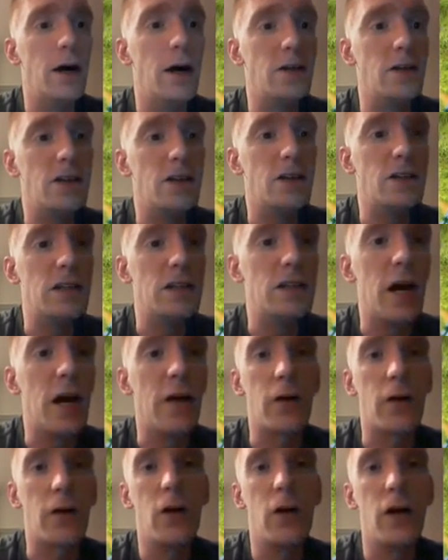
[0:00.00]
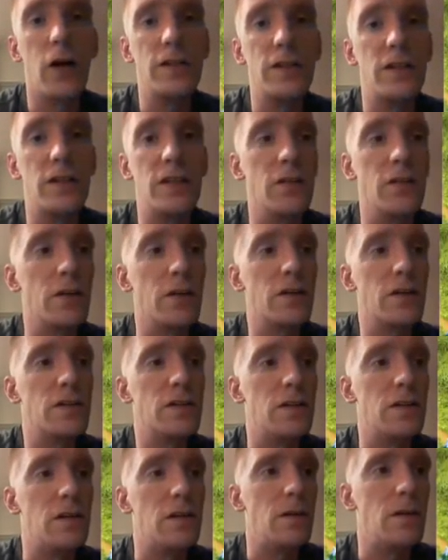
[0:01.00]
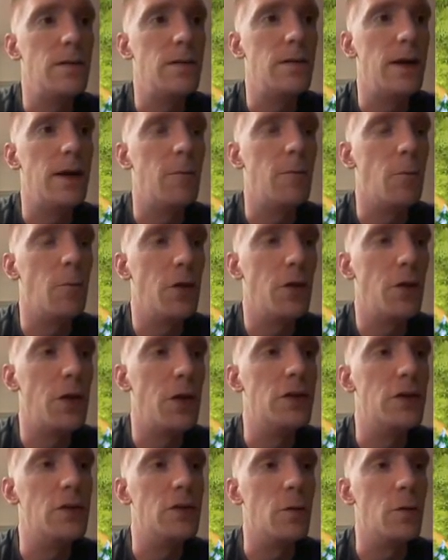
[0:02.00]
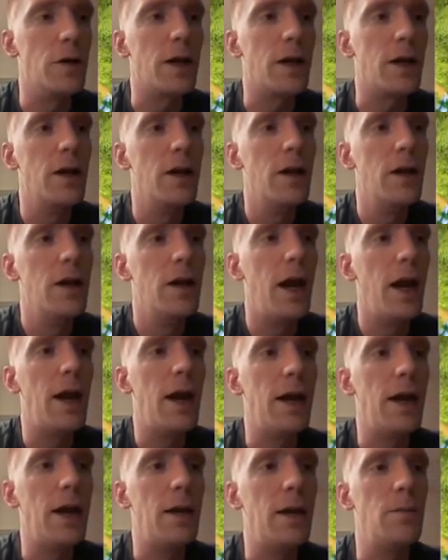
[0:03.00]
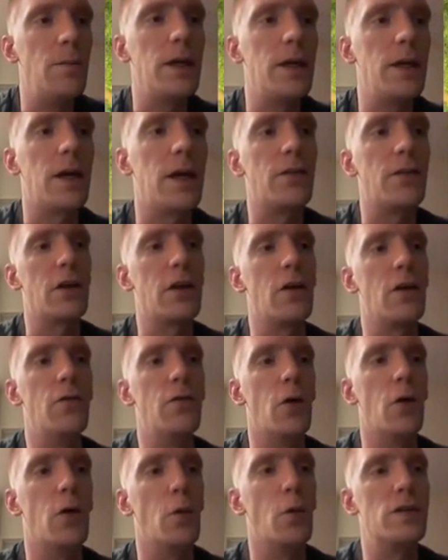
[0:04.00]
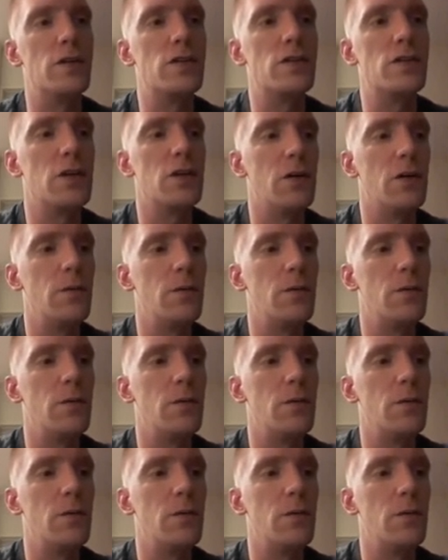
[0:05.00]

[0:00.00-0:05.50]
just to see how their content looks and what they're doing and making everything go forward. So